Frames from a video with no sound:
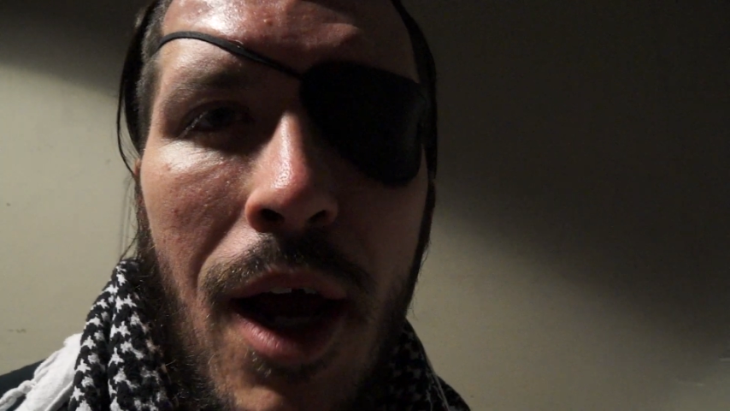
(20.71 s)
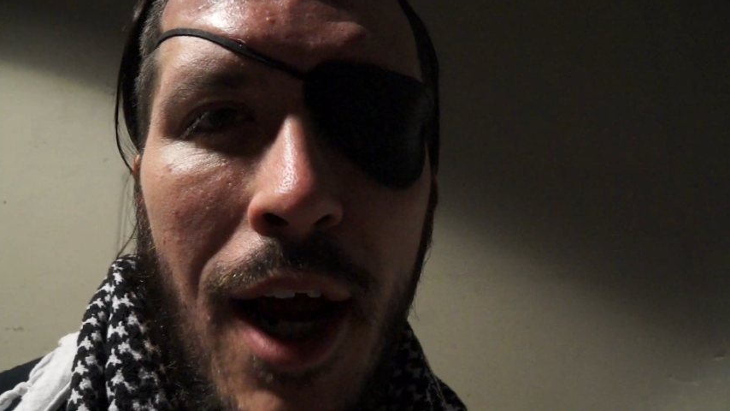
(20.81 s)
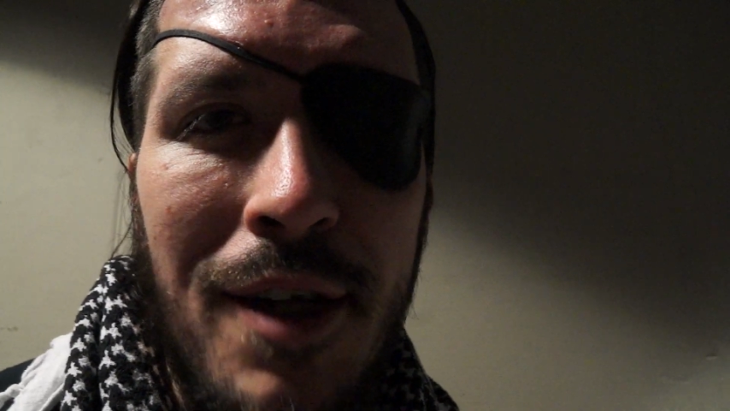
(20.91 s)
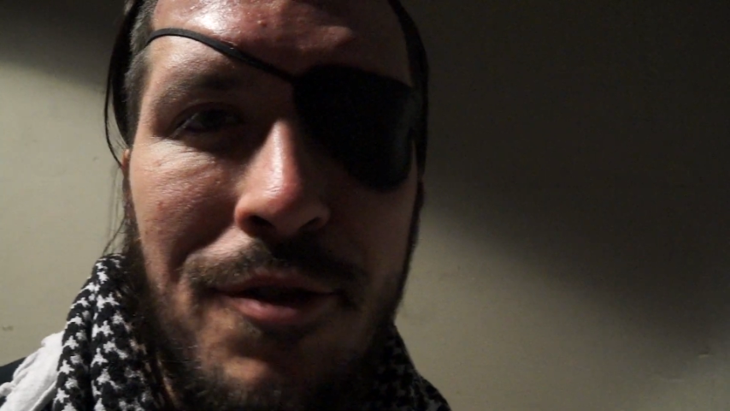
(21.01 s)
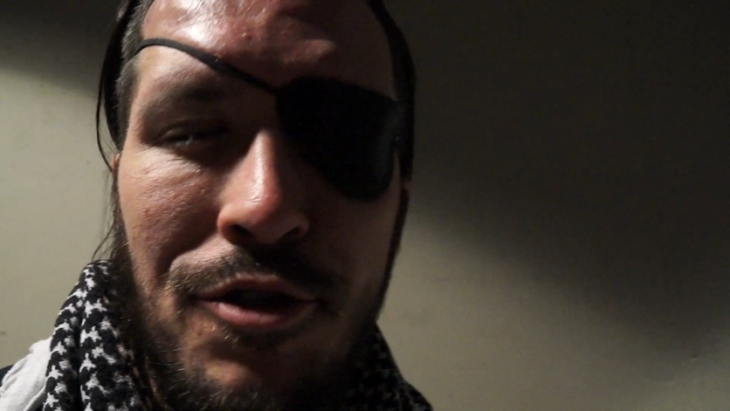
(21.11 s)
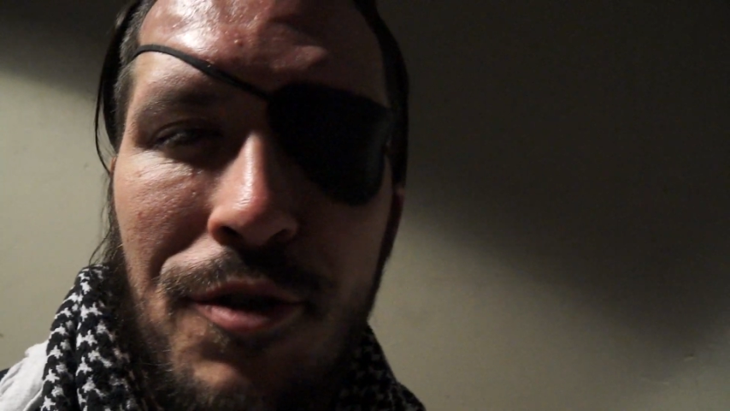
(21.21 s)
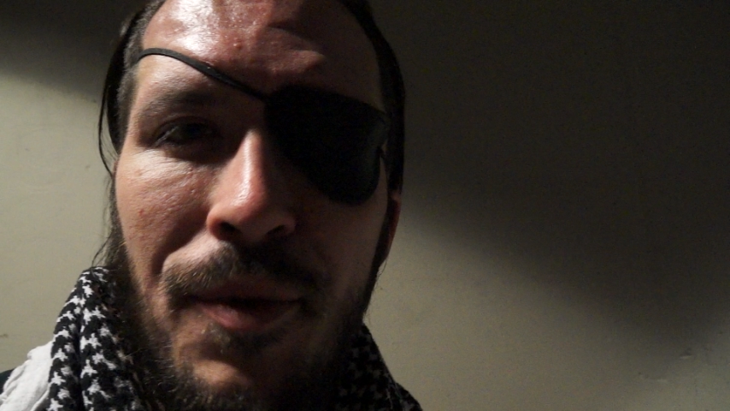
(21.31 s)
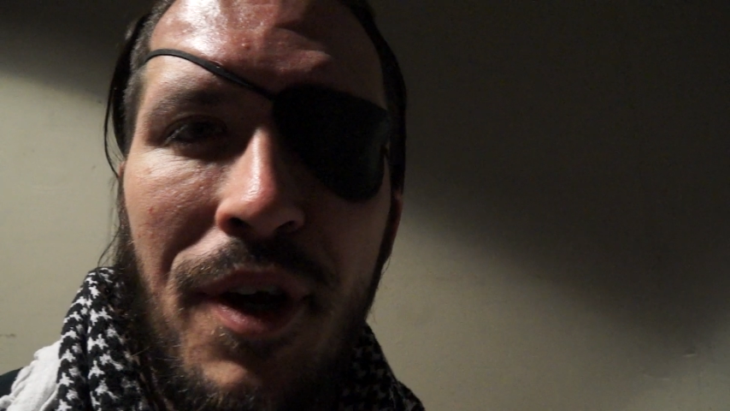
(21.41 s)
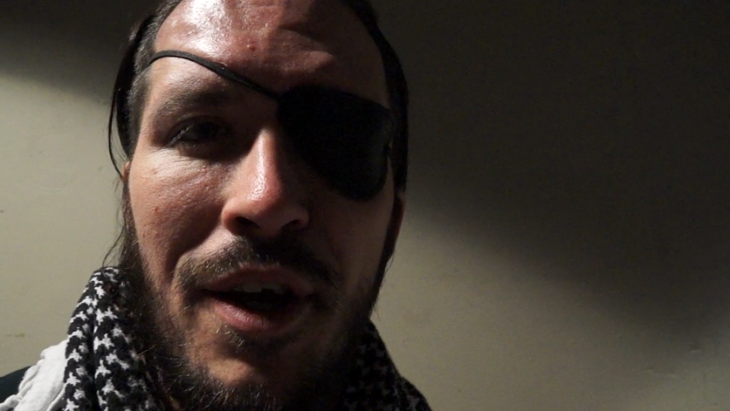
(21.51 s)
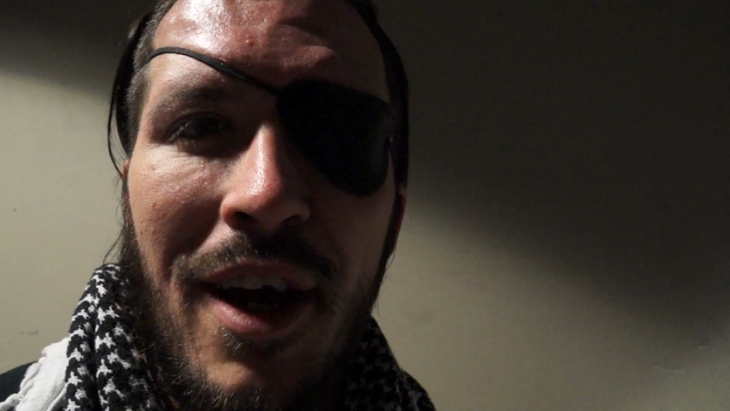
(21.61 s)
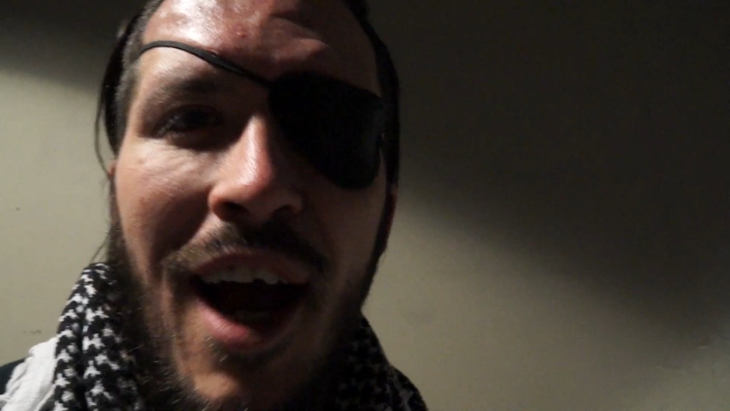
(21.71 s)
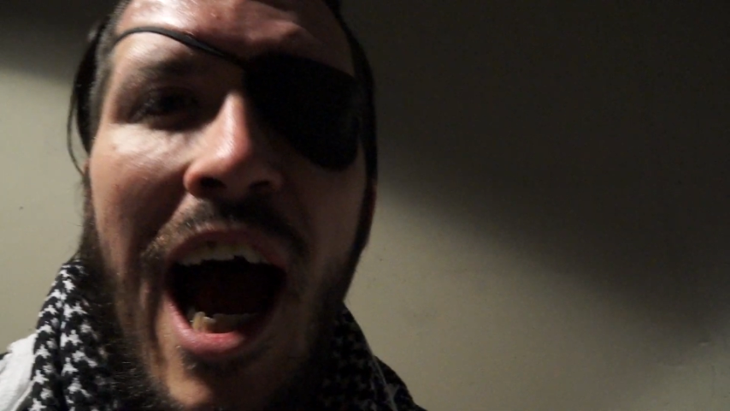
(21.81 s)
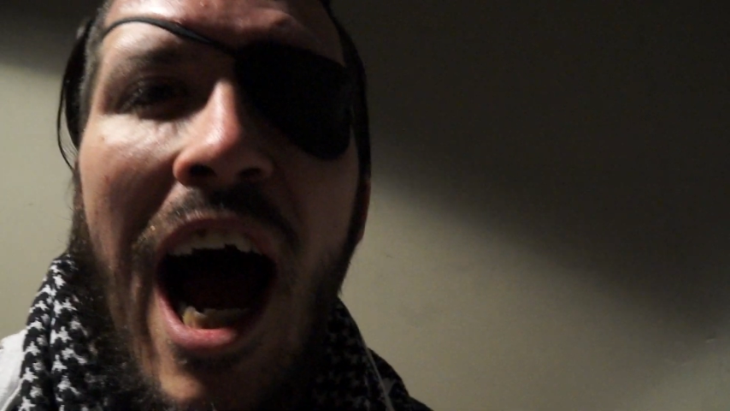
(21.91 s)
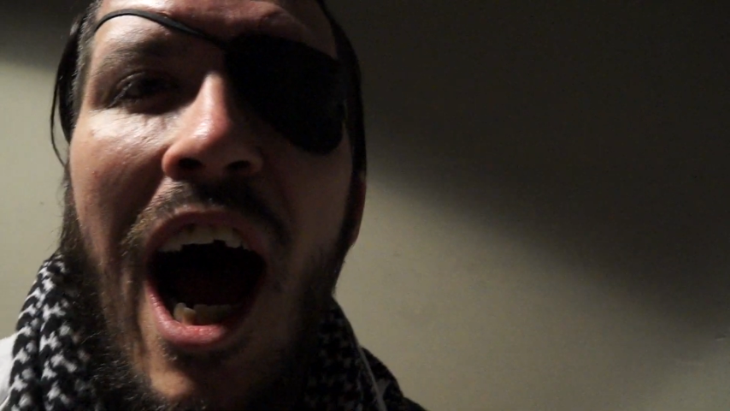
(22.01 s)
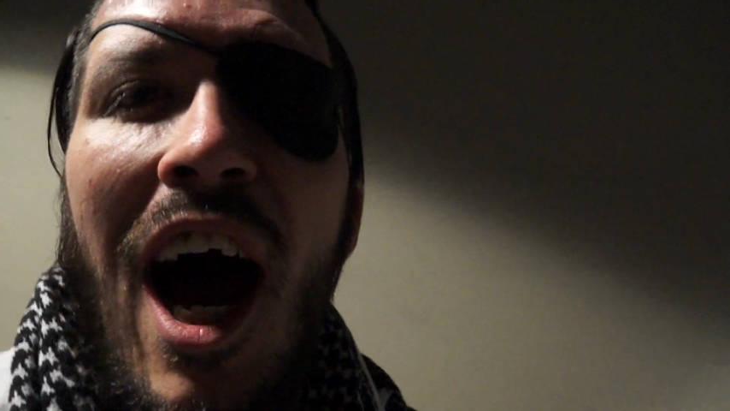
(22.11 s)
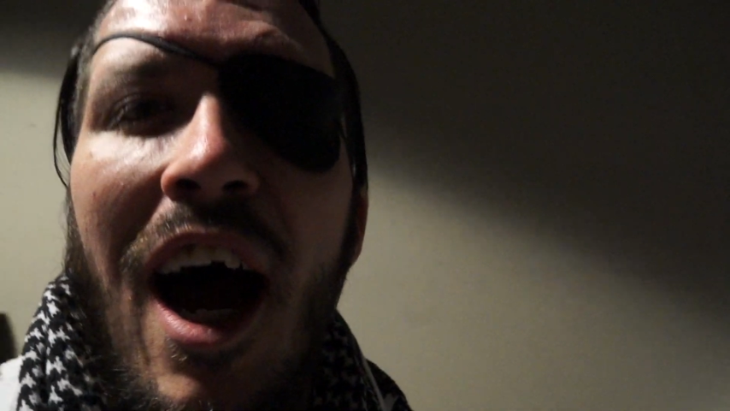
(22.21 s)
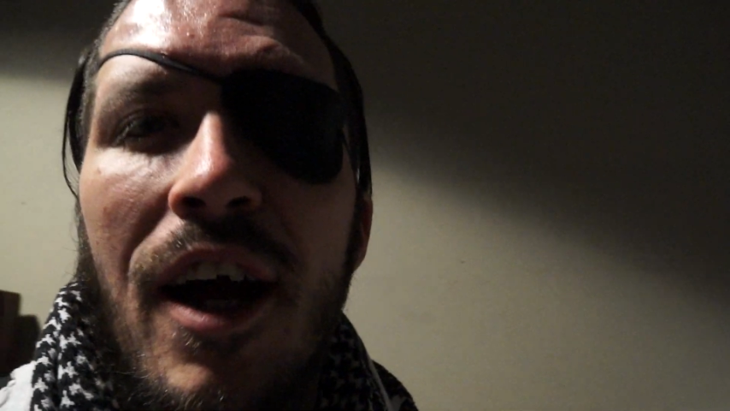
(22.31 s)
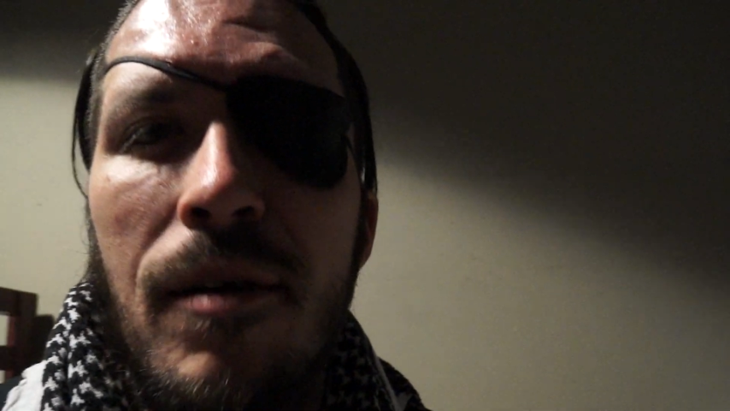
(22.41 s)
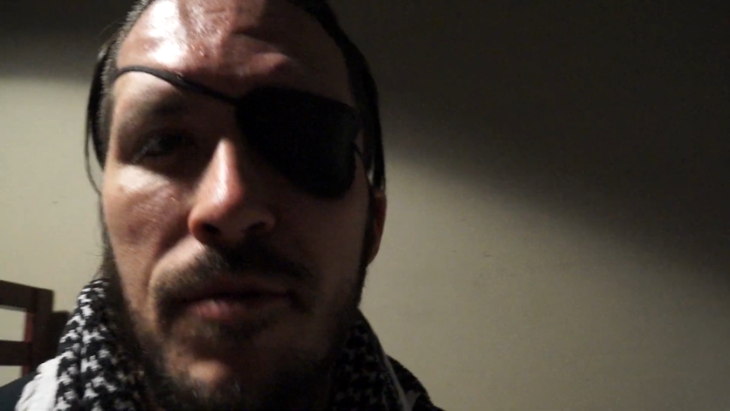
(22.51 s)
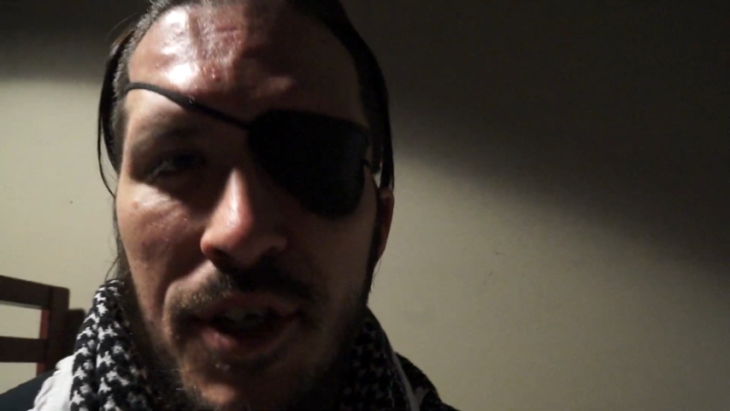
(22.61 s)
answers to me. I
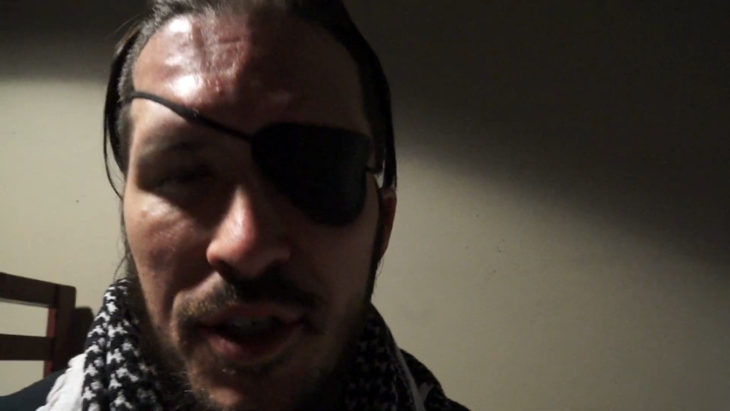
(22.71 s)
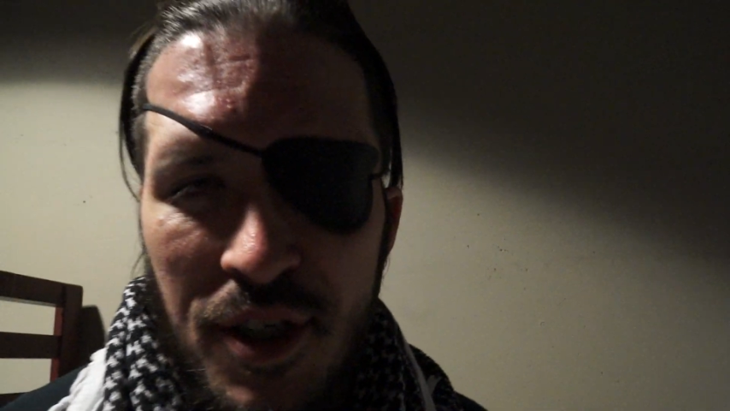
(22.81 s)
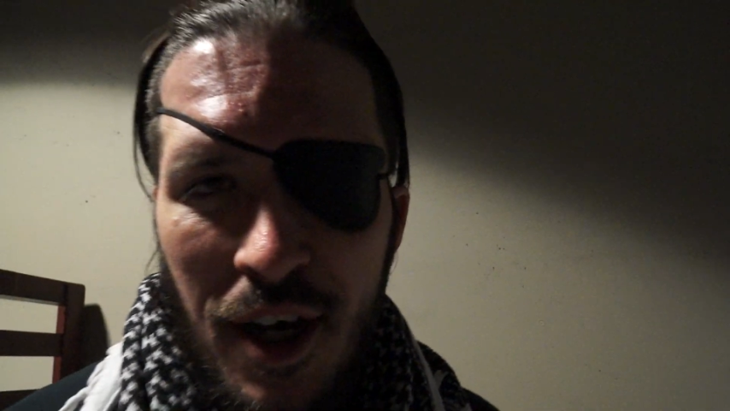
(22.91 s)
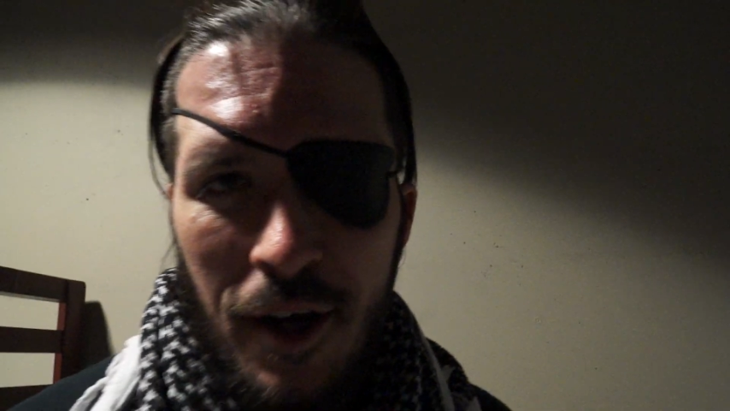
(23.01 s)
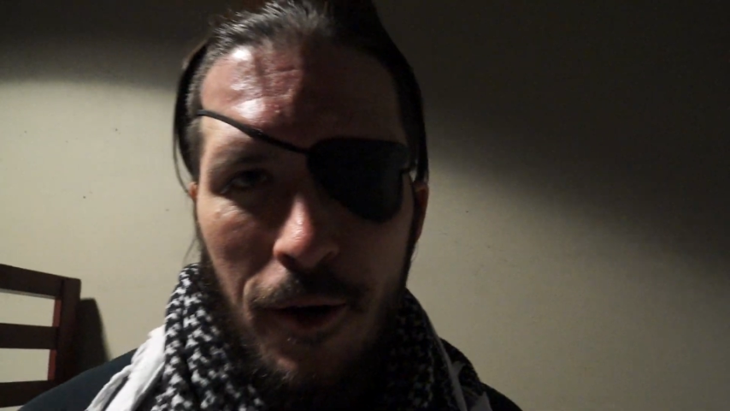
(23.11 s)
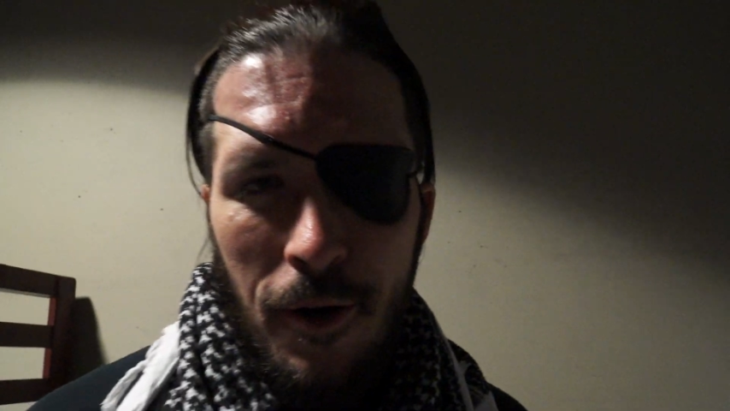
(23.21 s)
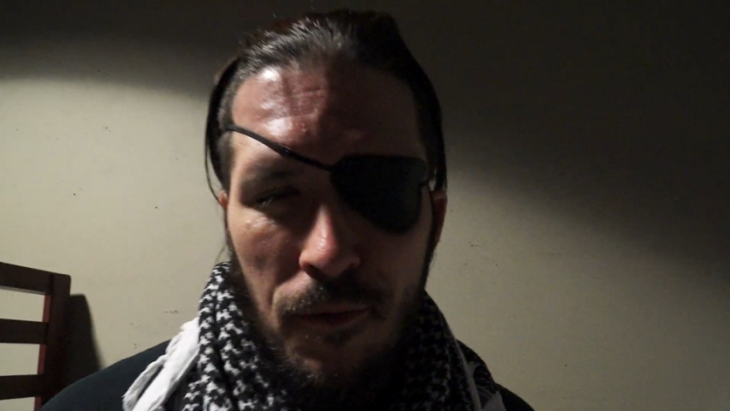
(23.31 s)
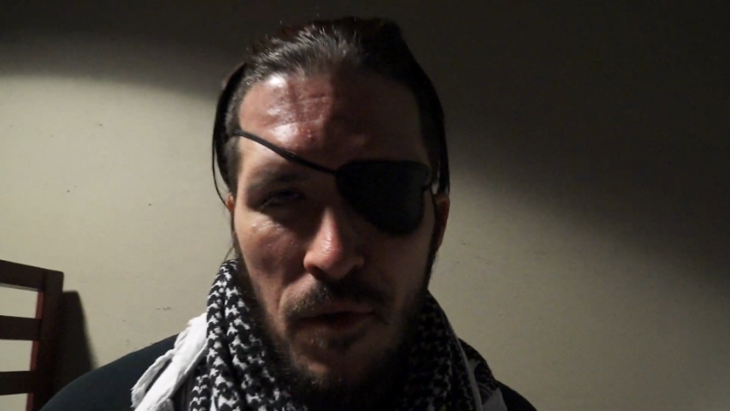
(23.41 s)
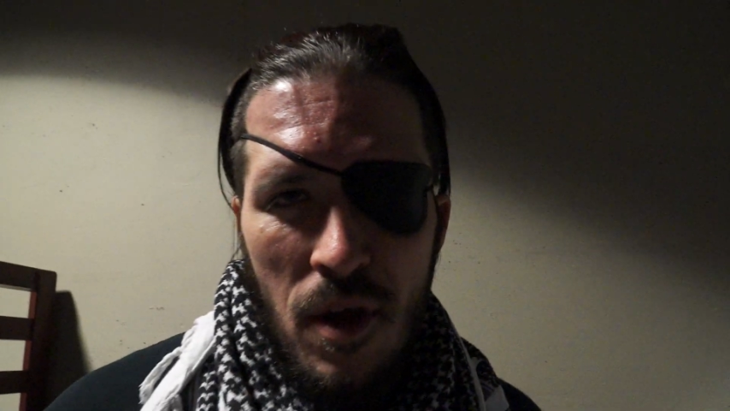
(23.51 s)
am the decider.